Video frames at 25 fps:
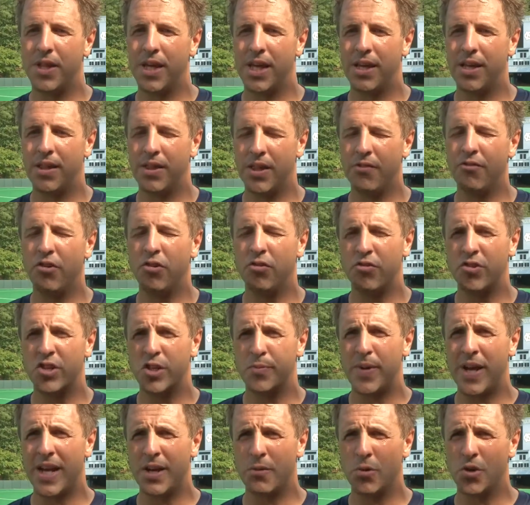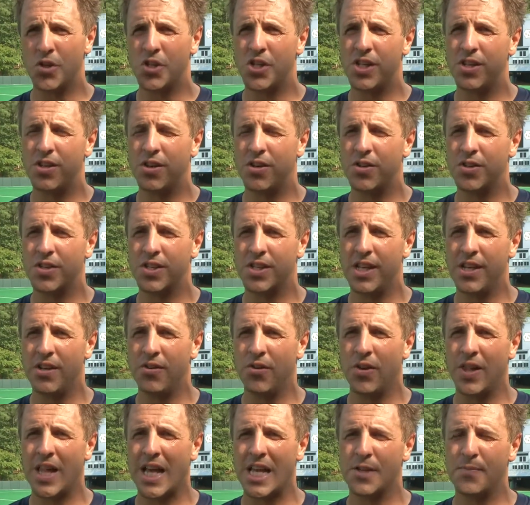they, they really respect what she does in
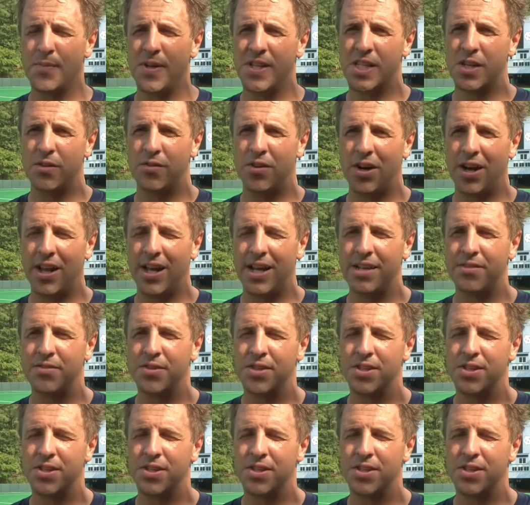all aspects of her life.